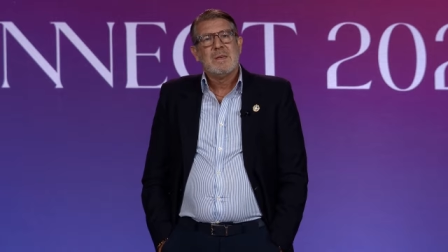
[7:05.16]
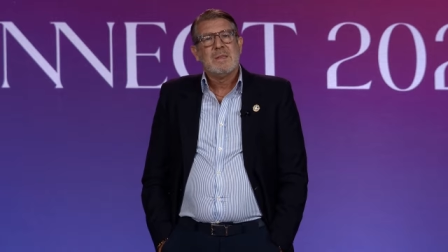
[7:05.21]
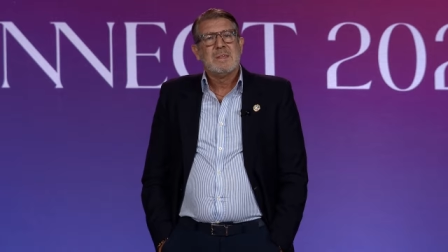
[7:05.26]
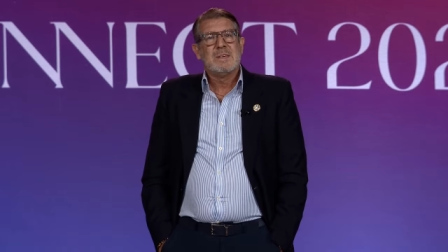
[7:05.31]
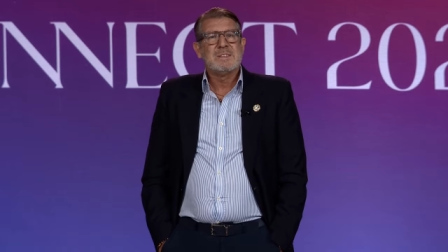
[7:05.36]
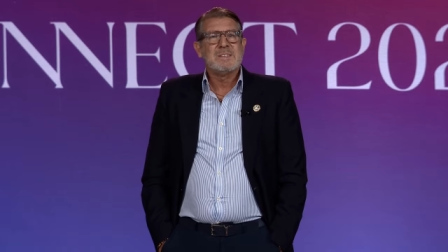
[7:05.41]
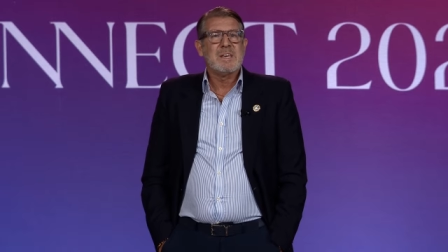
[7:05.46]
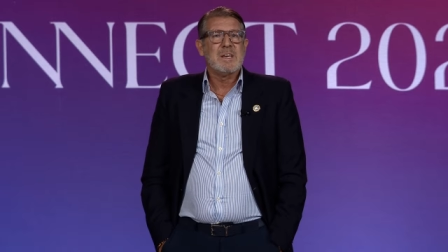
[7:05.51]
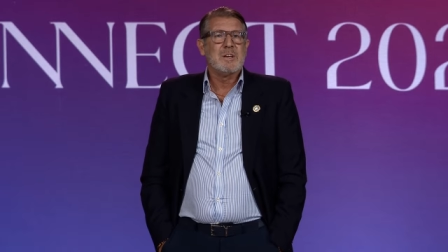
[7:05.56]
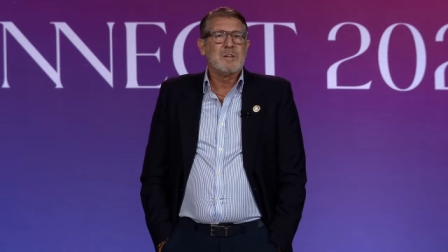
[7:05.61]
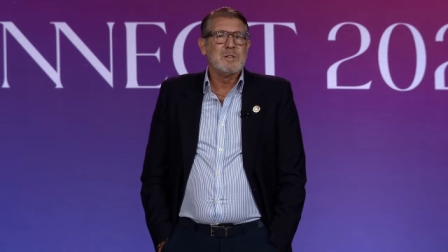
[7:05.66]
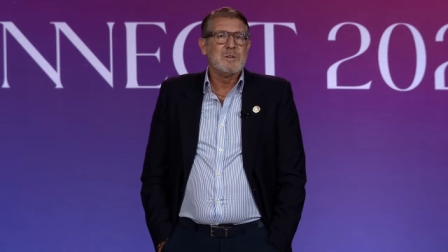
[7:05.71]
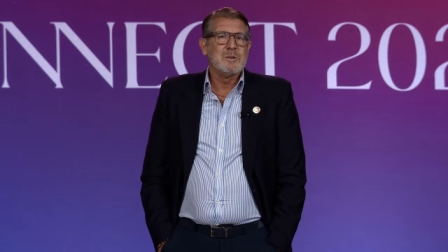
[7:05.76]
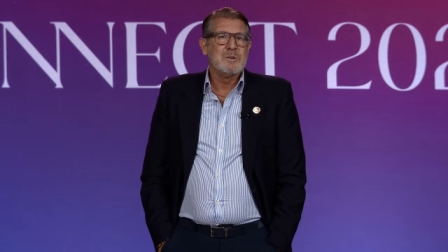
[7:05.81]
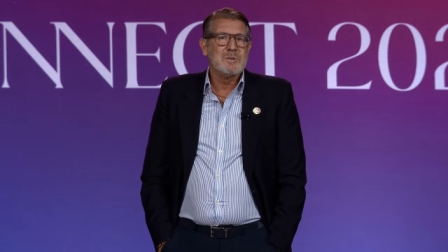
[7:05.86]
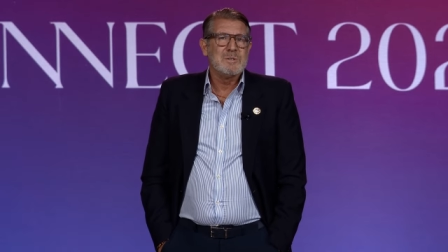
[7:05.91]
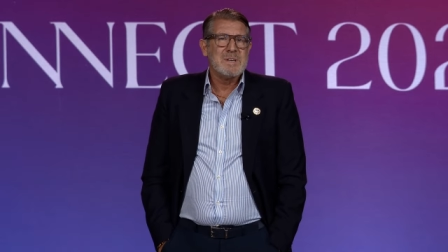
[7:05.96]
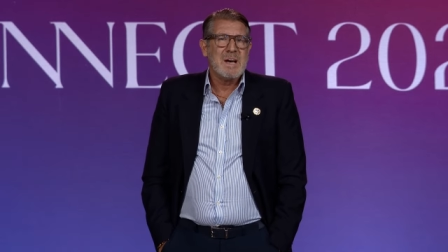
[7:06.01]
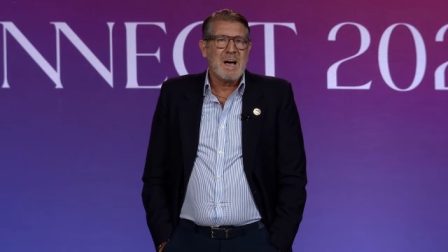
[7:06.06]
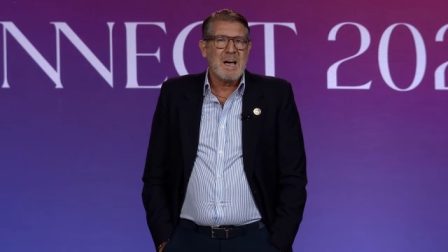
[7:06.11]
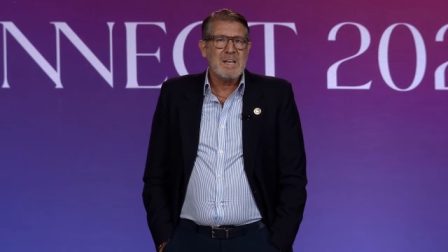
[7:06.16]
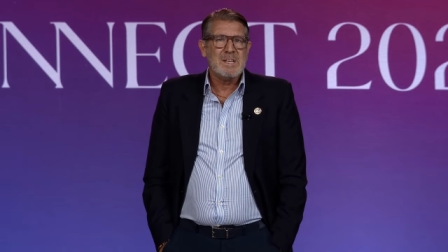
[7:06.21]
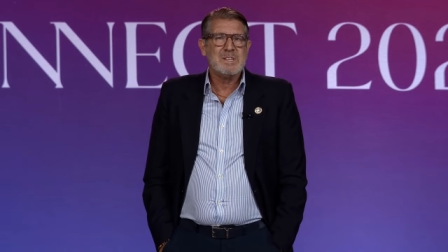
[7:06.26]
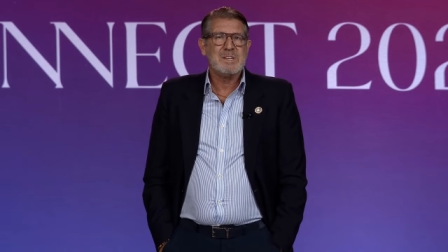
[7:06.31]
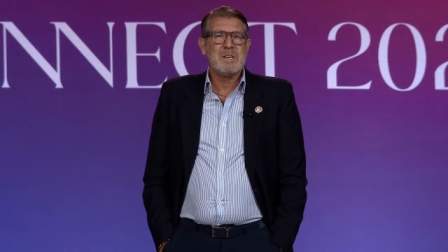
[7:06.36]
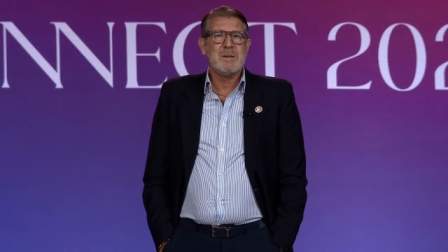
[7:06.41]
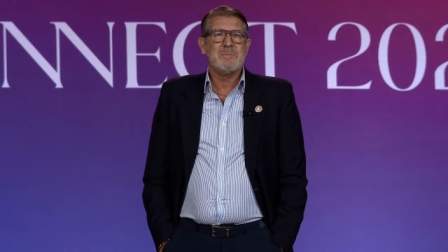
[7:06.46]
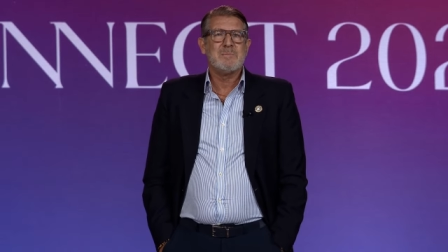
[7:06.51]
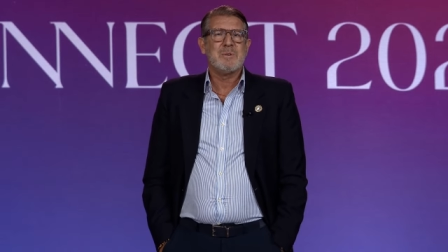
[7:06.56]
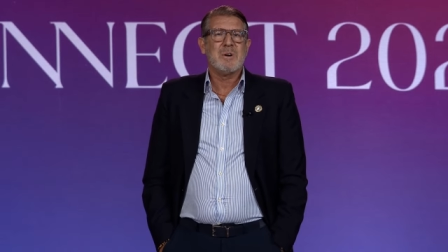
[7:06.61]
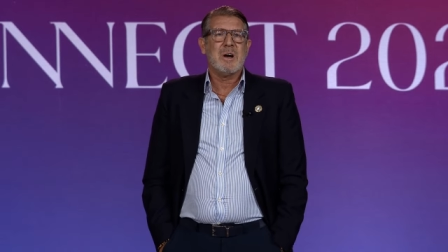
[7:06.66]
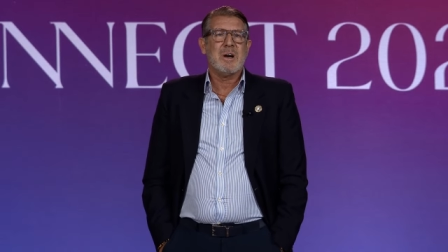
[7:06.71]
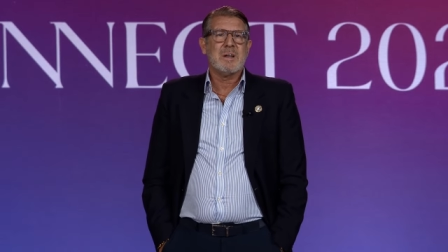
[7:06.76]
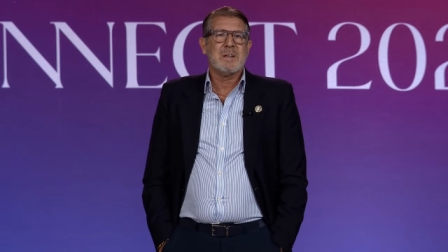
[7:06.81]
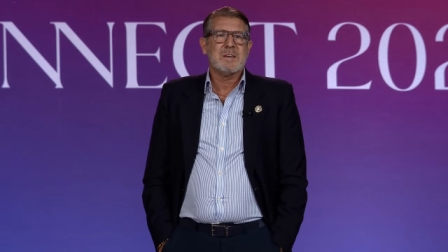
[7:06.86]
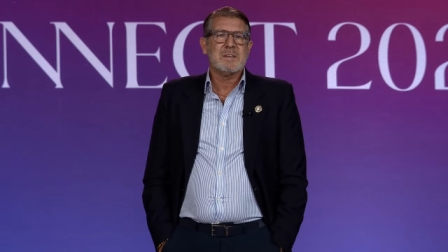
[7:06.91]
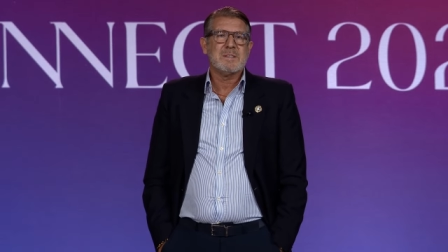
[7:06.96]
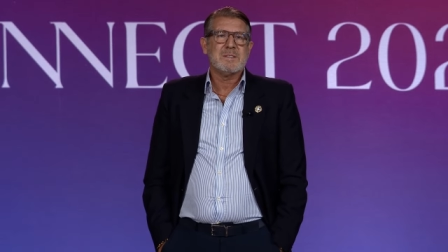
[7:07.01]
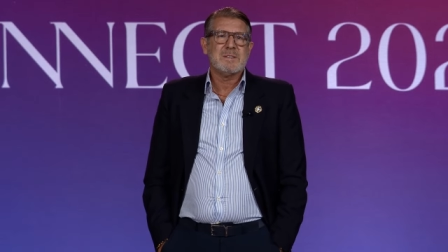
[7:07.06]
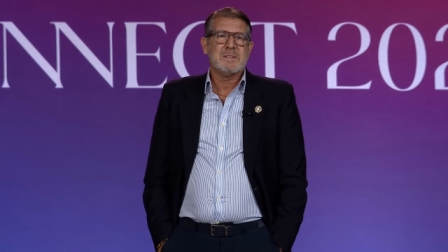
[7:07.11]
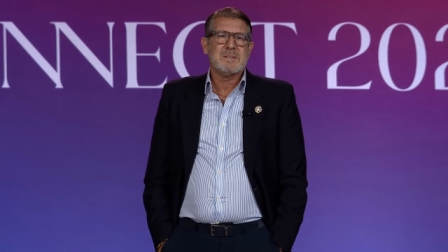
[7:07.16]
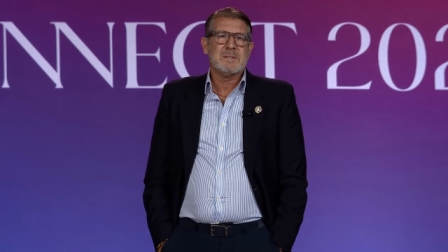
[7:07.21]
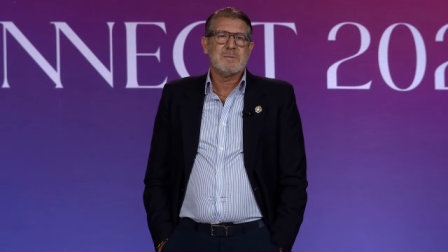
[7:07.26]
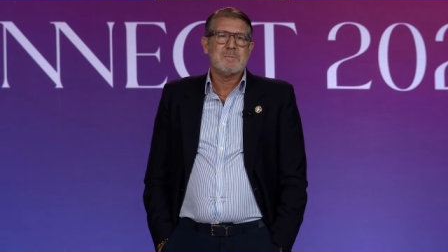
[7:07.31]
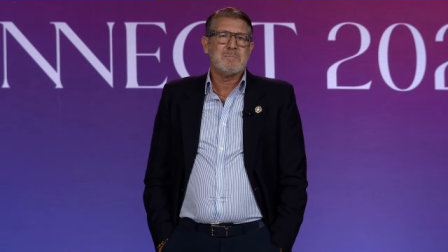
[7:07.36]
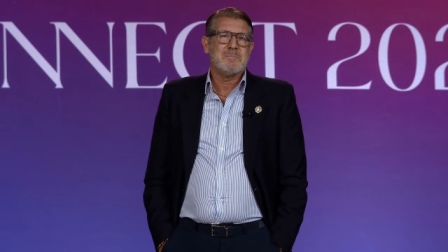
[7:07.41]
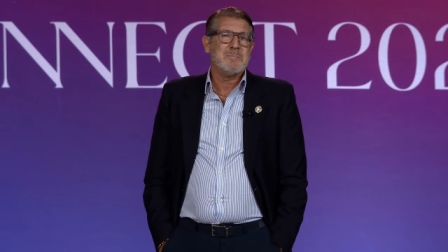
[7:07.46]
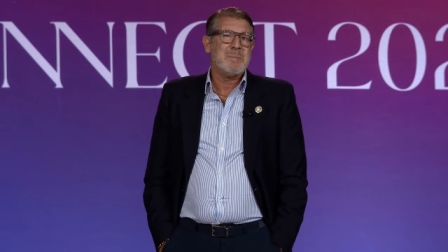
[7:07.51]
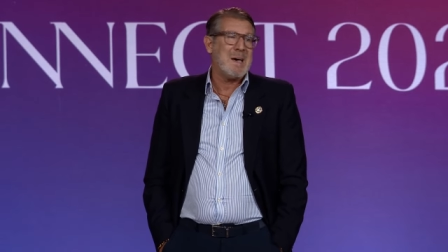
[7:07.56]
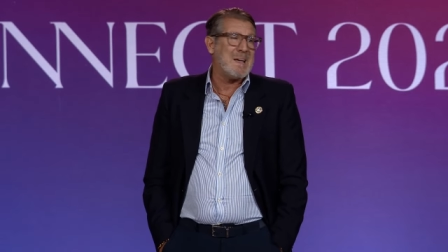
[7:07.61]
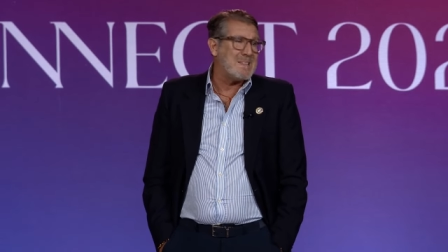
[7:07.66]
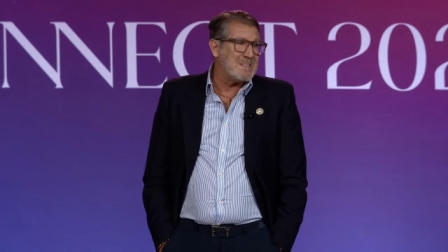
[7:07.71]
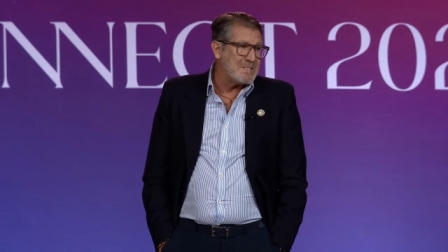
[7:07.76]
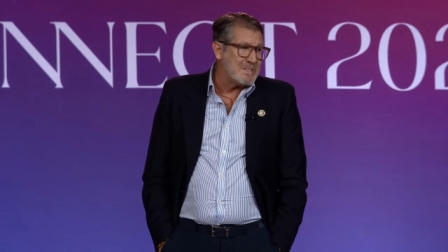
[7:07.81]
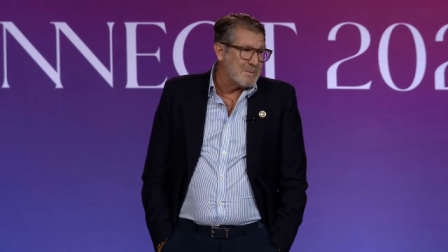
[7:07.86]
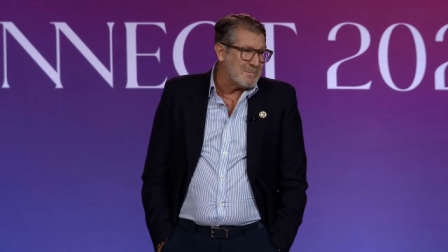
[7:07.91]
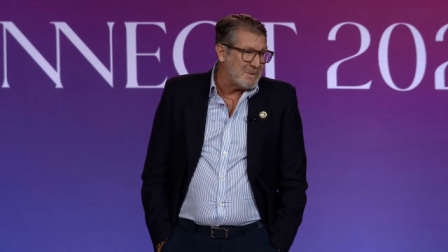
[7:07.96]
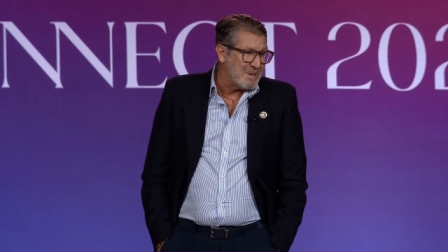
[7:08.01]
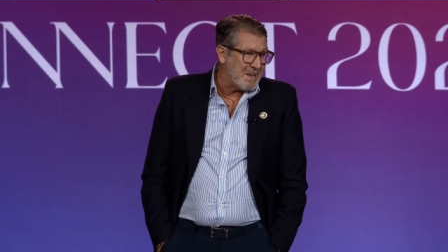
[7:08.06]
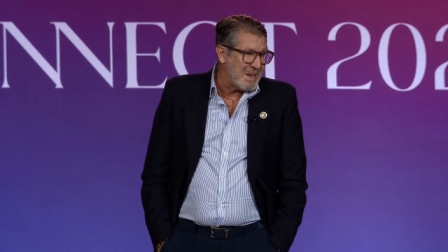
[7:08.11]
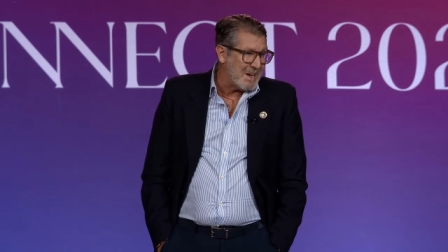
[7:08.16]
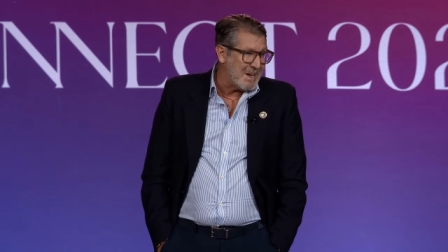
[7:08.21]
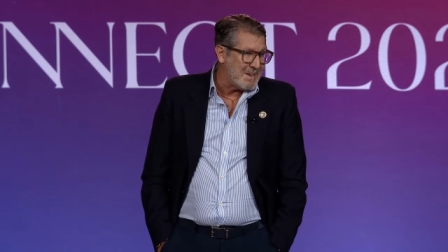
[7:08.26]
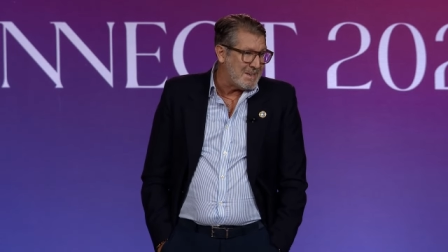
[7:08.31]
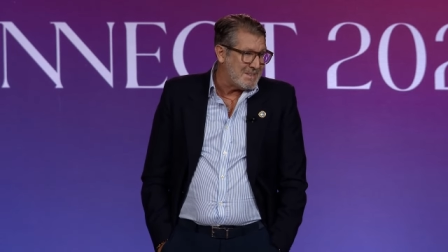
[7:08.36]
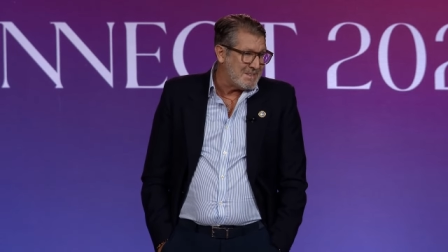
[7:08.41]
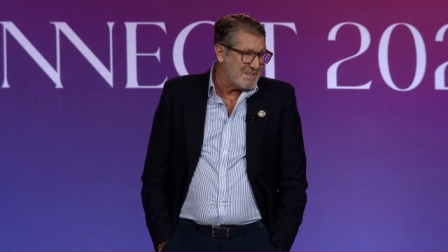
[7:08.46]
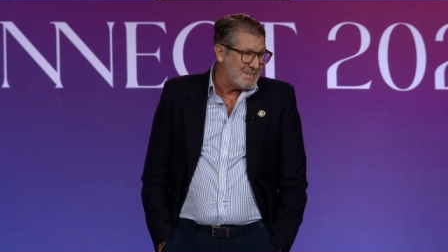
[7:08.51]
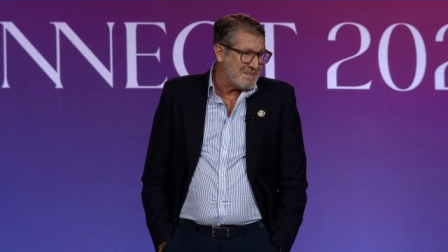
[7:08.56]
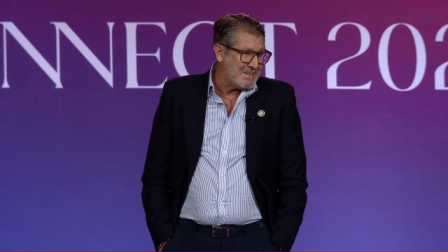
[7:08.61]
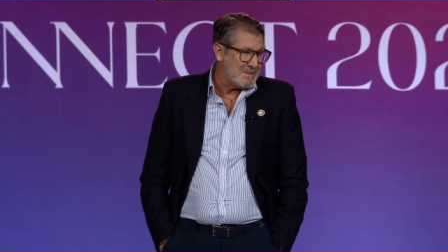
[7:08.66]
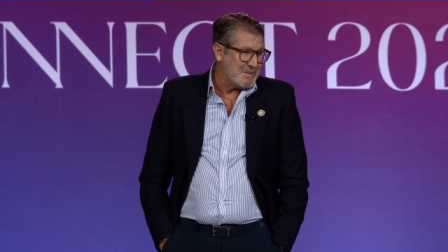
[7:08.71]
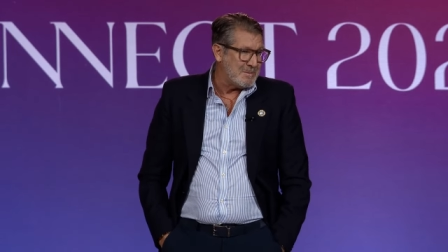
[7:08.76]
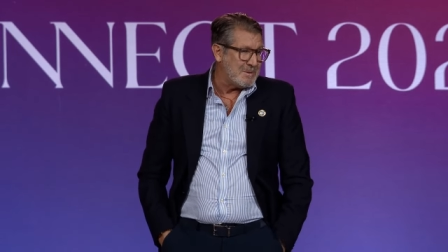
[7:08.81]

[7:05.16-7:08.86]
This includes hygiene products, pet supplies.